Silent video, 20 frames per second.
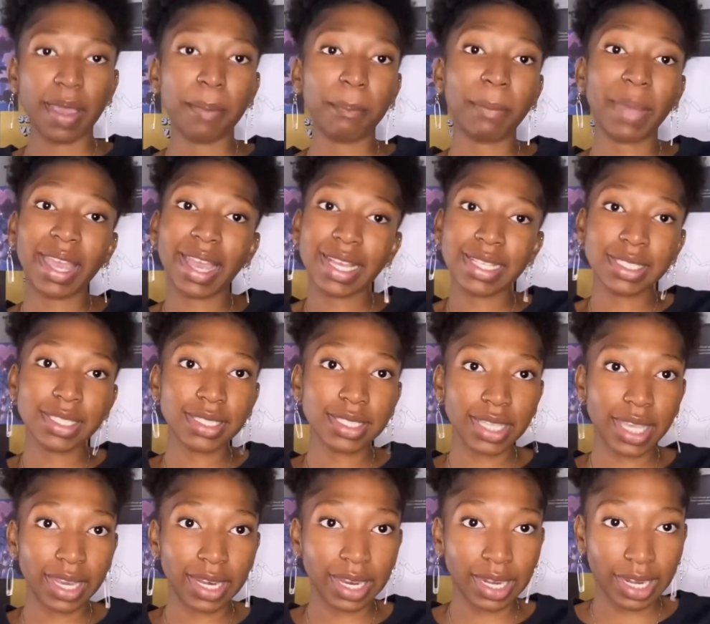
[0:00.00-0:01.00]
my cousin's
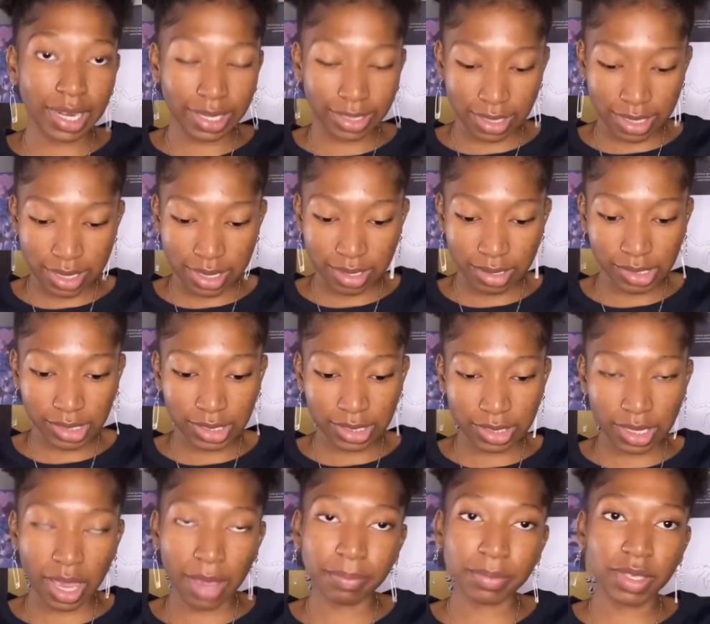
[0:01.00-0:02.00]
getting lucky because
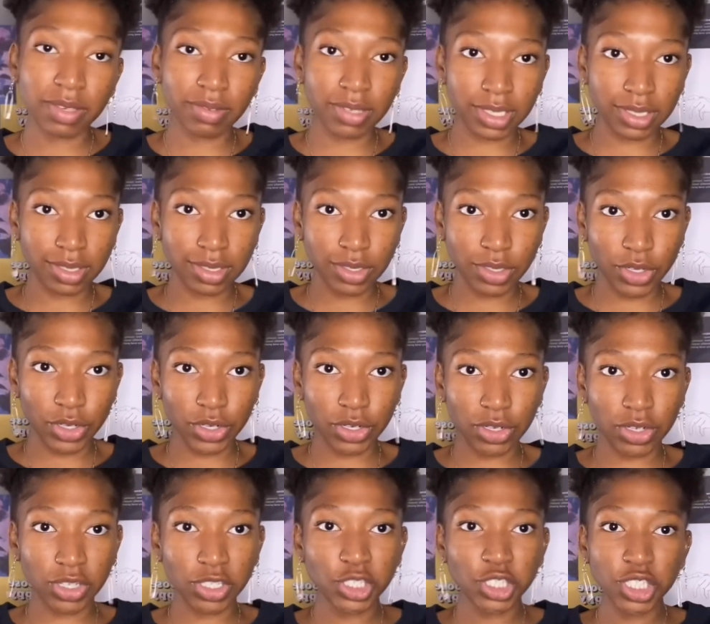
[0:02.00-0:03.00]
I'm giving this to
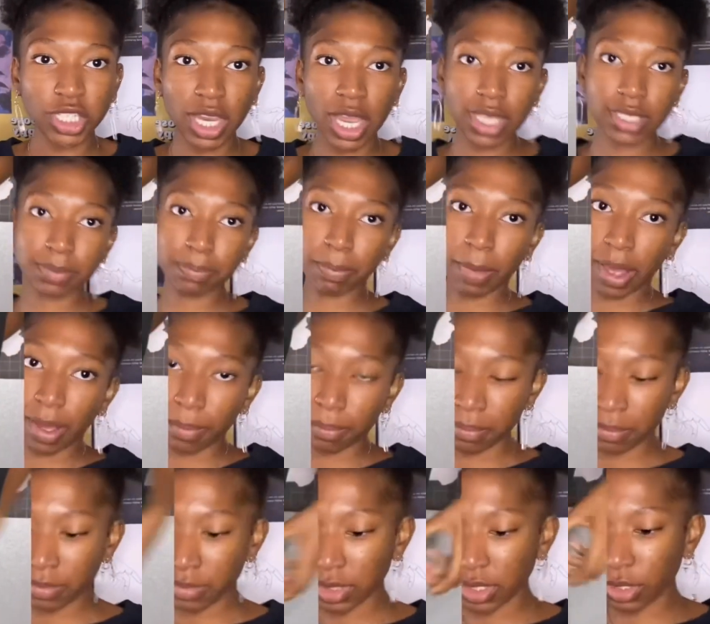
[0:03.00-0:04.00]
her. She has
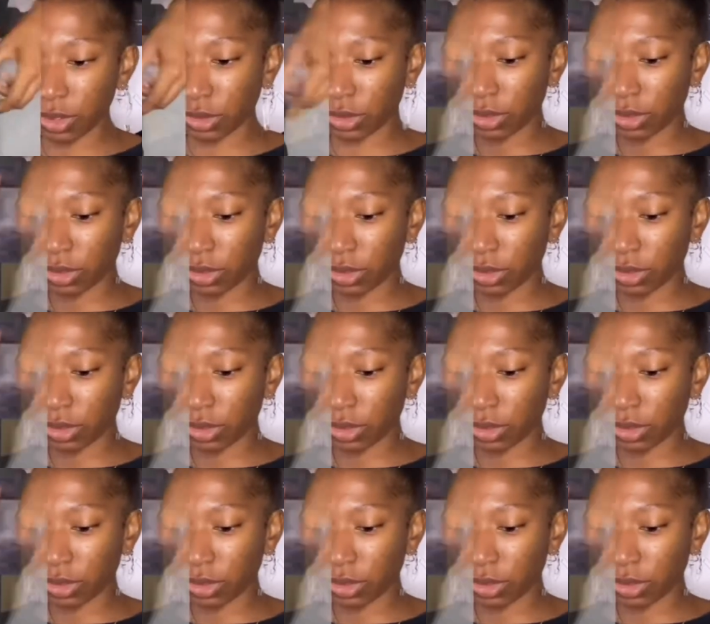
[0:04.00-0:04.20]
bum, you